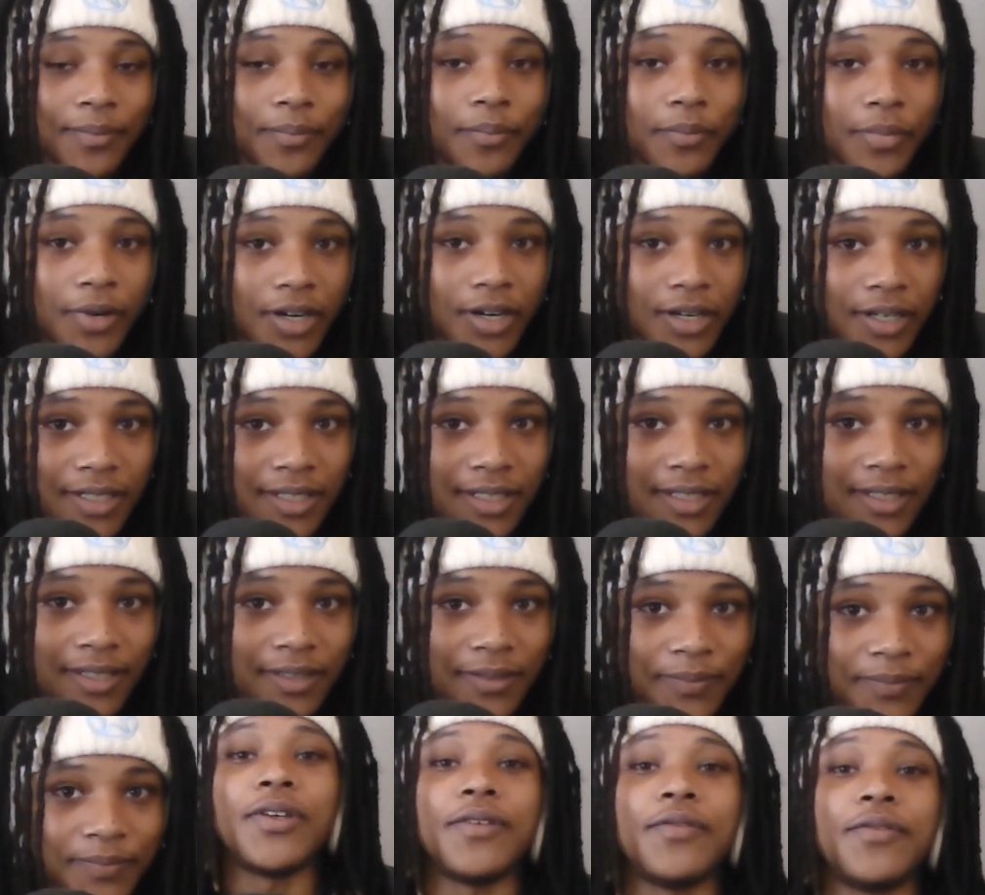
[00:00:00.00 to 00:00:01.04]

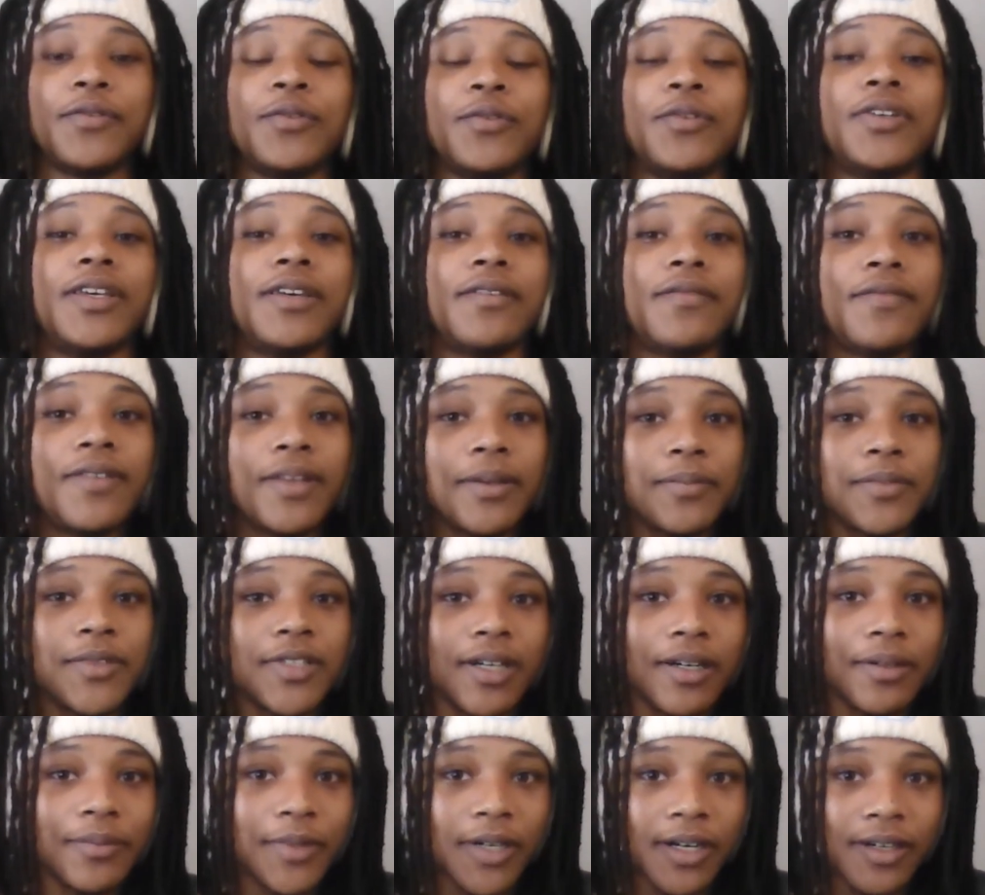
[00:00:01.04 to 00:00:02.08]
if you give them
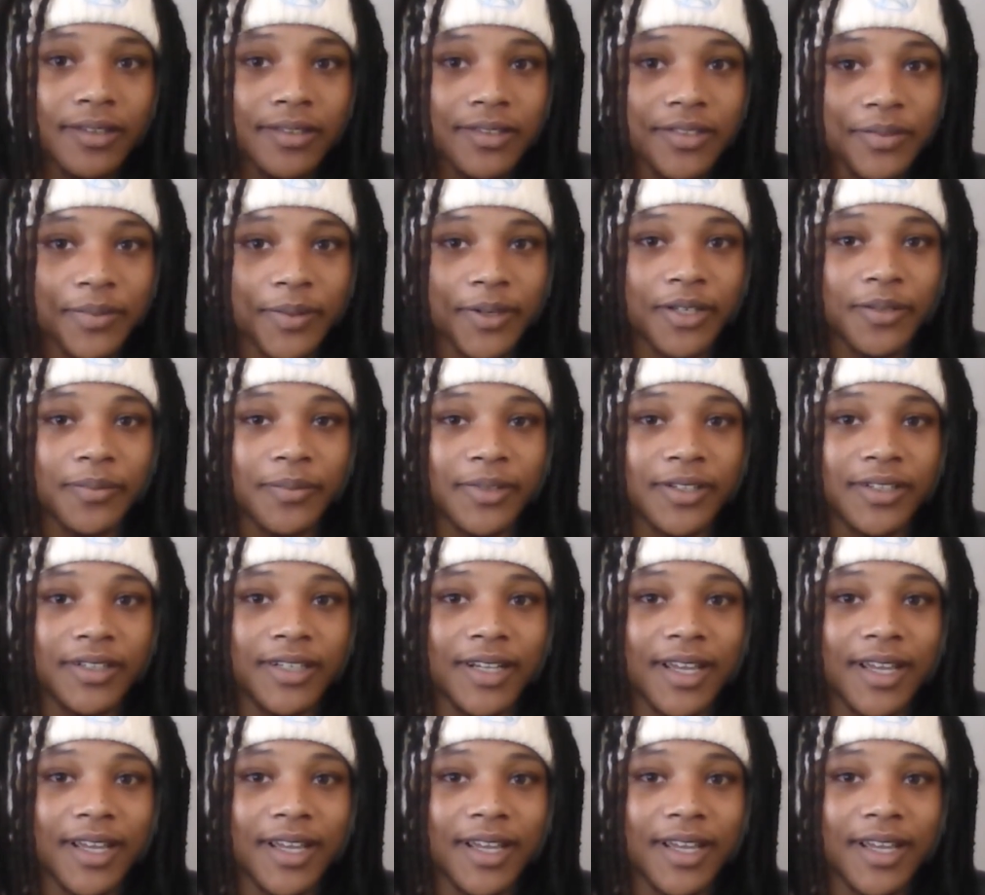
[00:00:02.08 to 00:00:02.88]
Tom Holland's Spider-Man